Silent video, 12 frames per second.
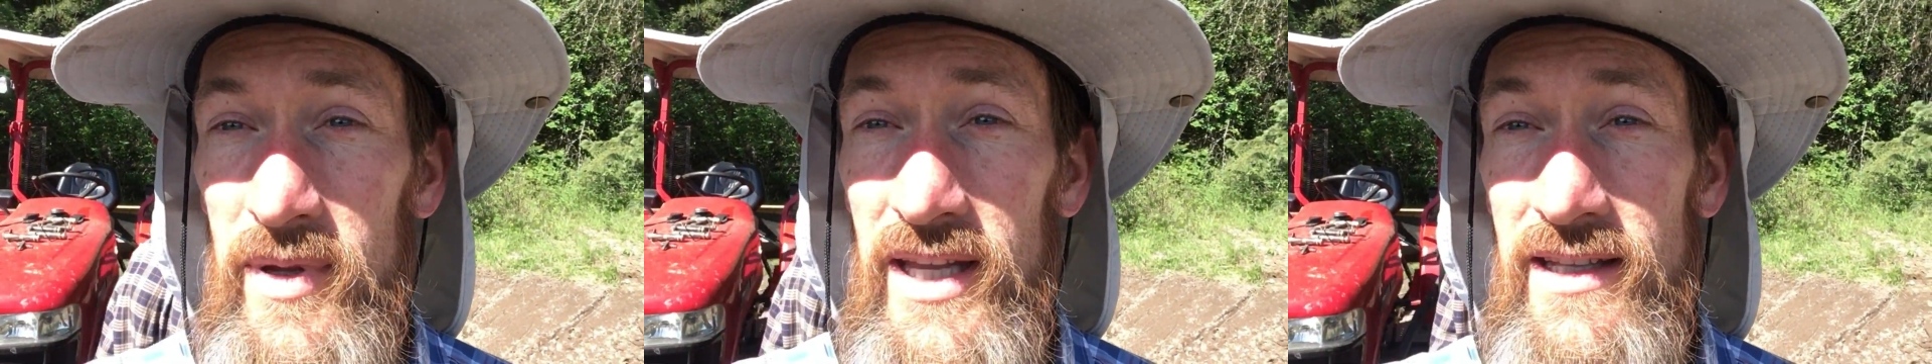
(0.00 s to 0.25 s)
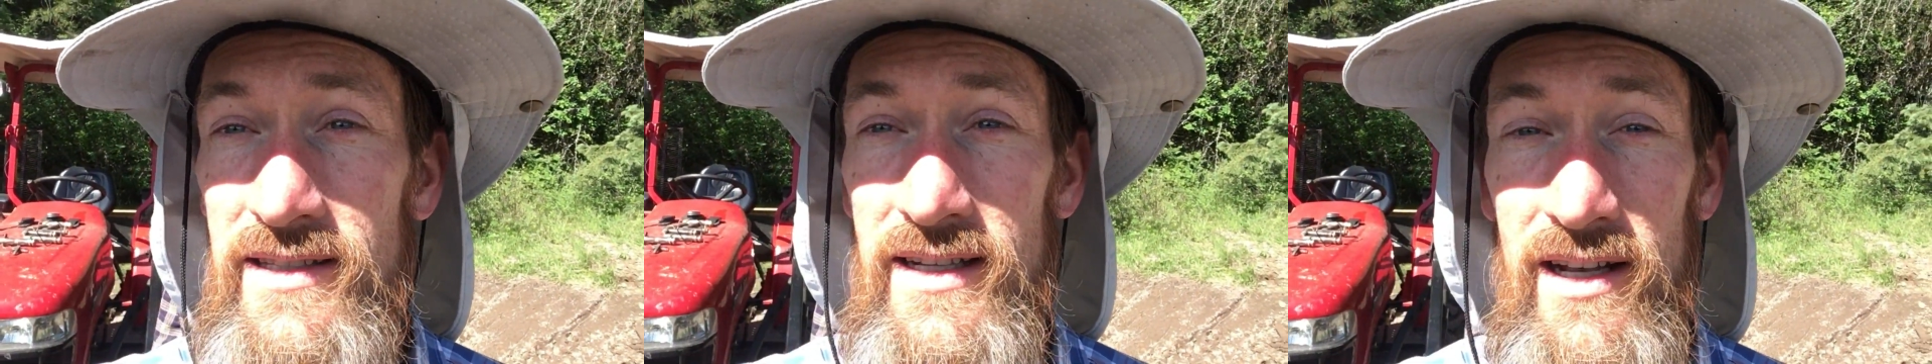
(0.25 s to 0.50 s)

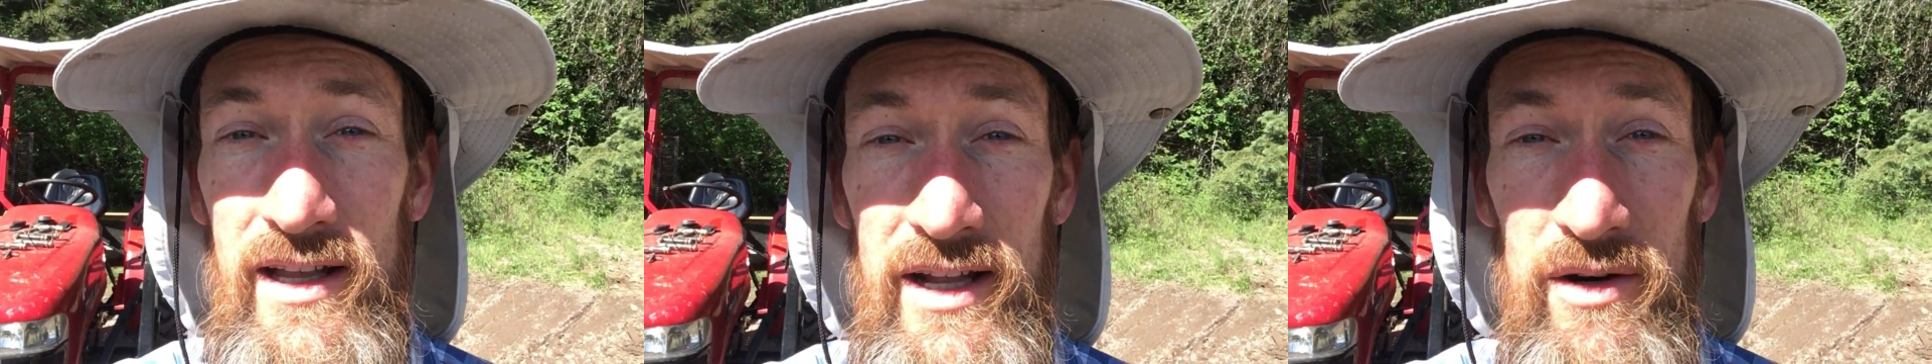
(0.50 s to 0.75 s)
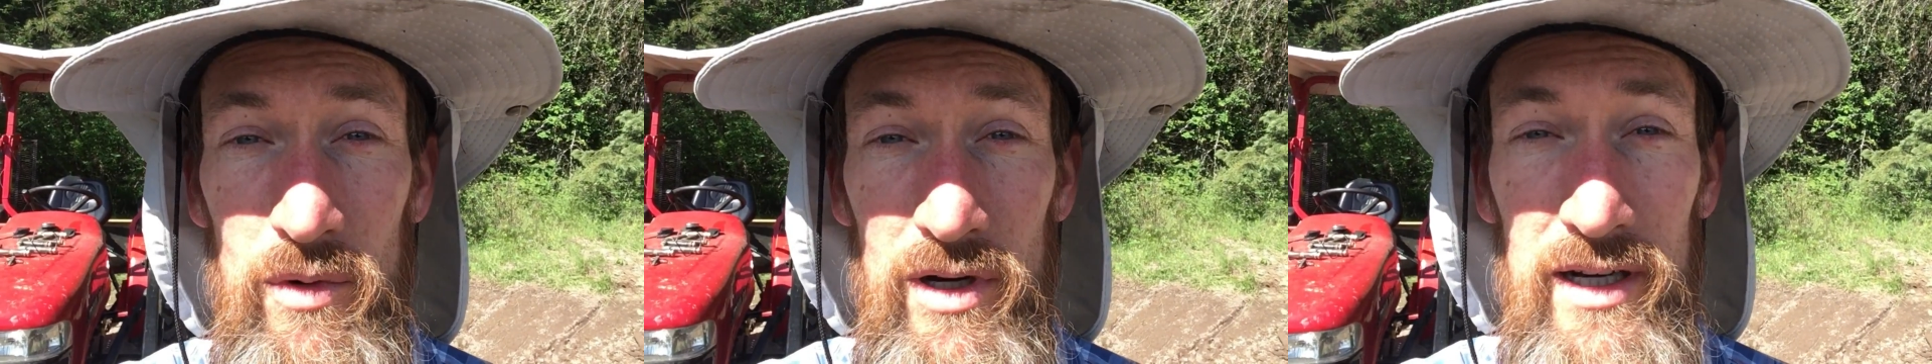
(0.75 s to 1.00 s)
pins and a
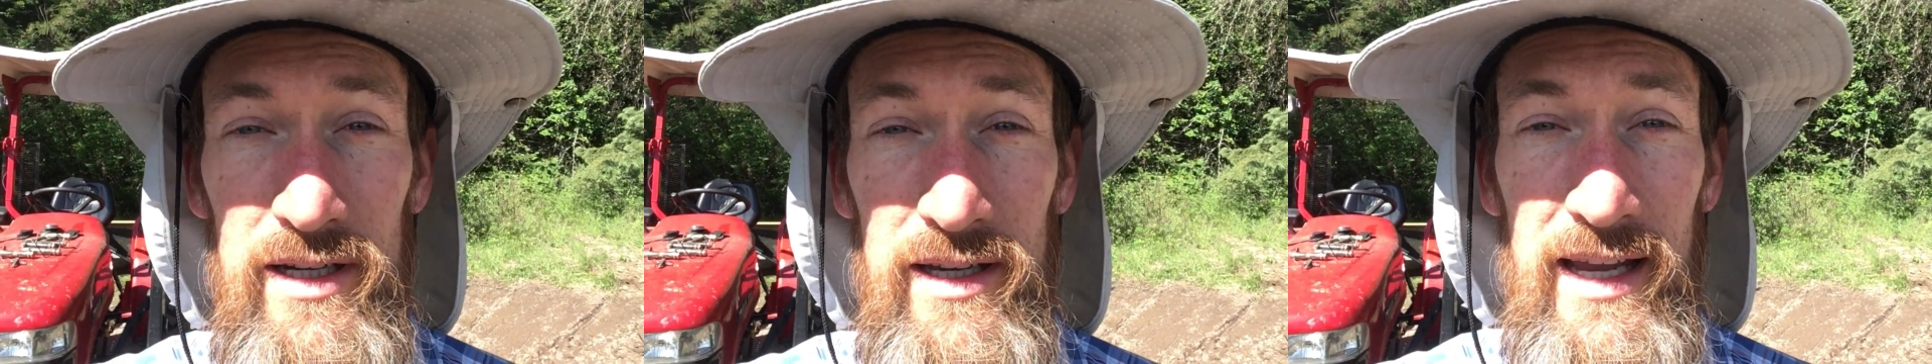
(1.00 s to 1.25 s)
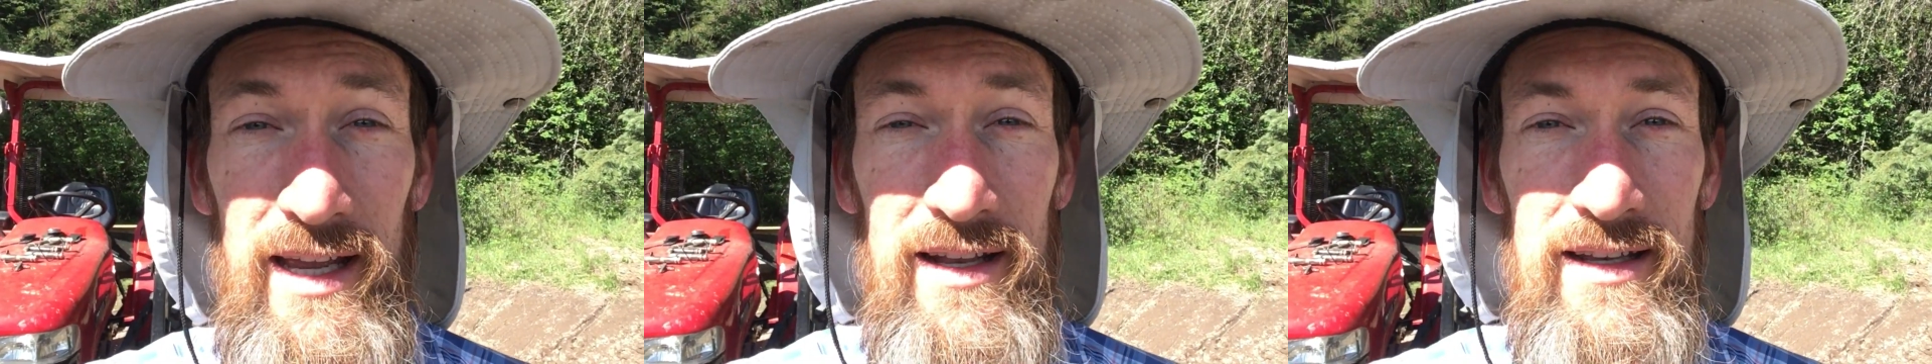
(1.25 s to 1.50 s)
lot of work,
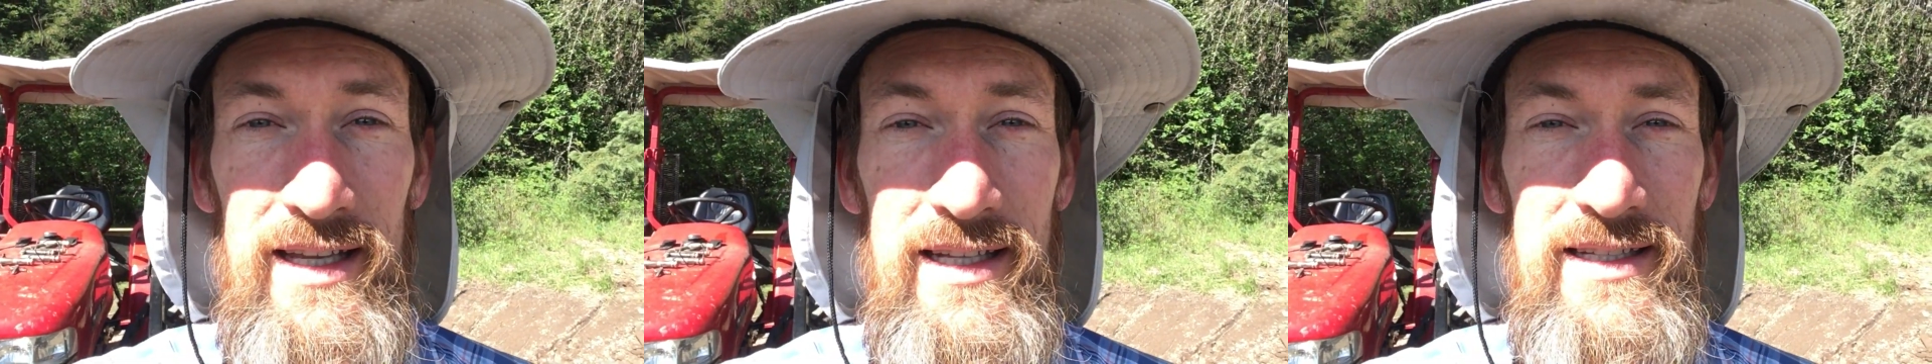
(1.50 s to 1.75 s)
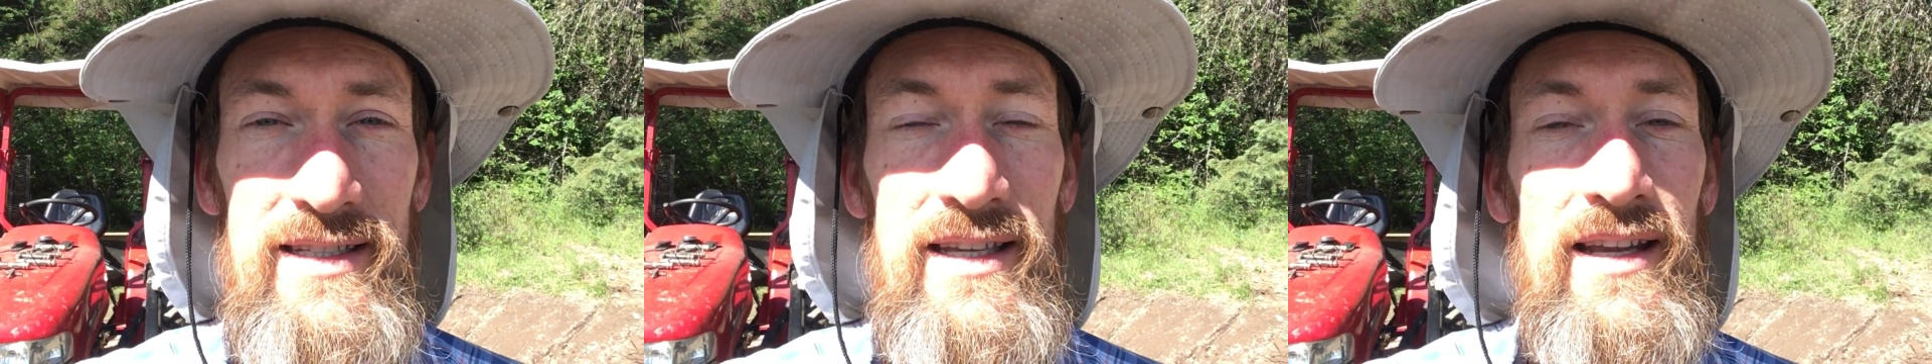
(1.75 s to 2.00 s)
and
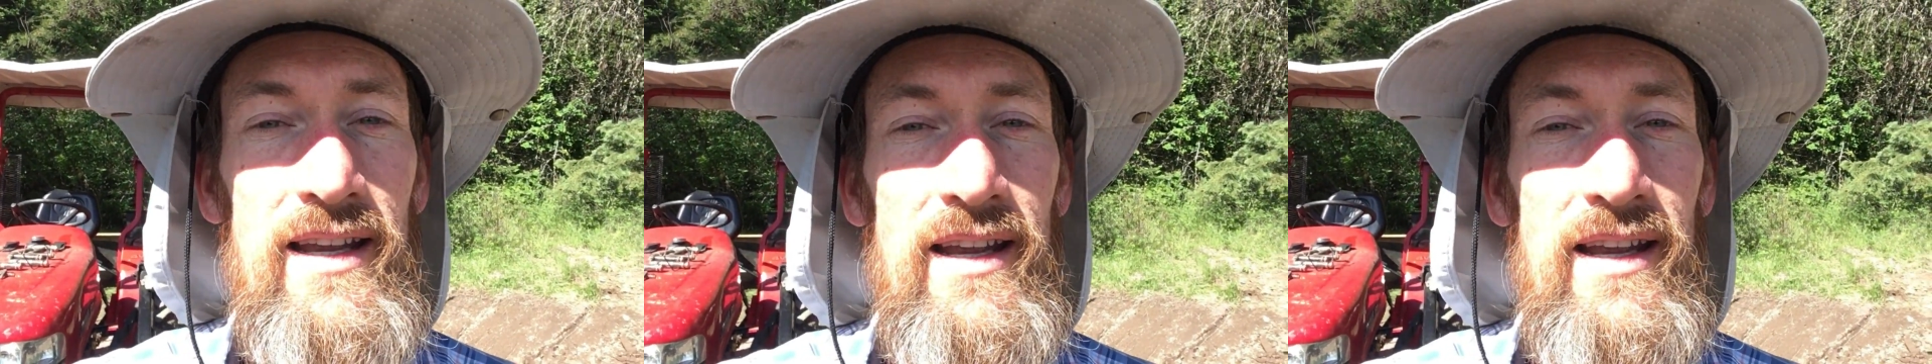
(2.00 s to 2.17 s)
it's